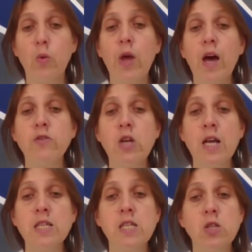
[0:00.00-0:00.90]
We have to
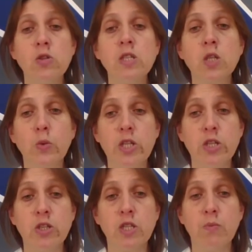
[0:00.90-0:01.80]
answer students'
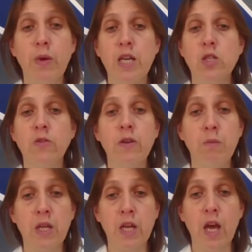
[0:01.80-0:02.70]
questions based on the
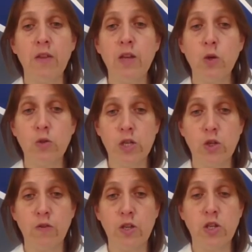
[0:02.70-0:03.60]
meaning and the
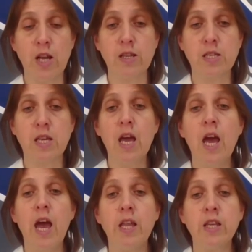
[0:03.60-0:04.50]
usage of the chunks
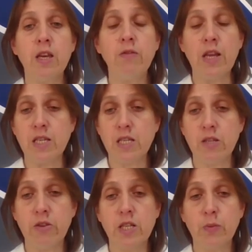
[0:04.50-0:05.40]
and give
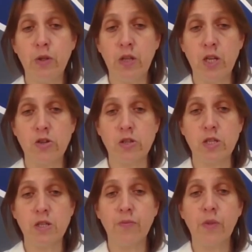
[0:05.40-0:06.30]
necessary
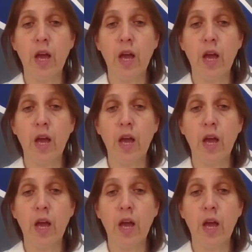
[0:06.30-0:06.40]
explanations.